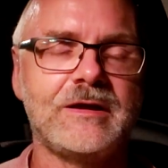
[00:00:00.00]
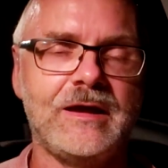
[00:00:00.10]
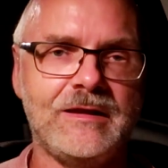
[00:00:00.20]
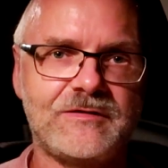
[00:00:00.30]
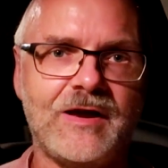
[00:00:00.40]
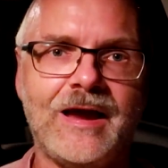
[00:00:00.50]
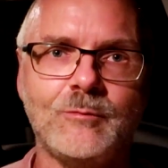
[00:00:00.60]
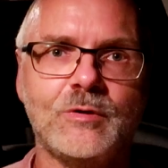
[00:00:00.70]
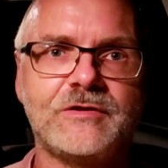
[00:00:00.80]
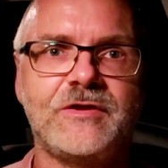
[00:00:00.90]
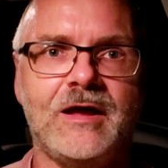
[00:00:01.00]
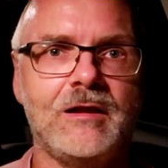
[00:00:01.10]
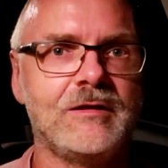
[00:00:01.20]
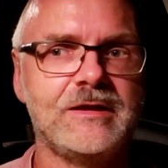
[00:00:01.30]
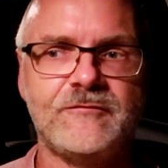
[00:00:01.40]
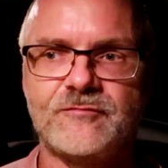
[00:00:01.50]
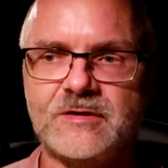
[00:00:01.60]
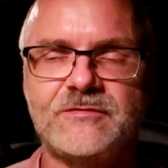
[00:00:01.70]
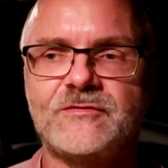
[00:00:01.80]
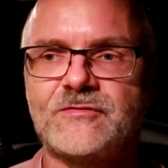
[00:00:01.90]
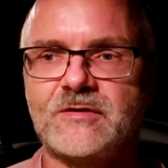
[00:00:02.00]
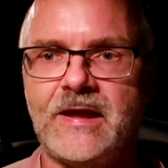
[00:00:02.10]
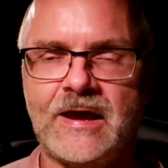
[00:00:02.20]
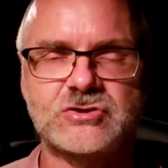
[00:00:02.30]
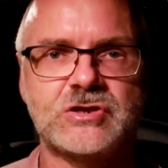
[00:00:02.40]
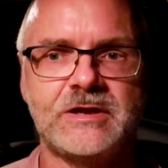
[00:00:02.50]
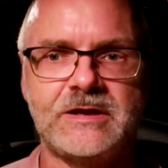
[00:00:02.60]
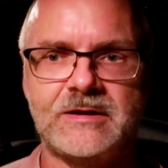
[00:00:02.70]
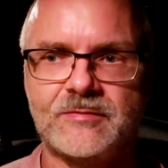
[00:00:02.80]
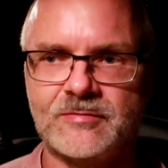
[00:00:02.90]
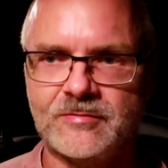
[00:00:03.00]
and time will tell if this is actually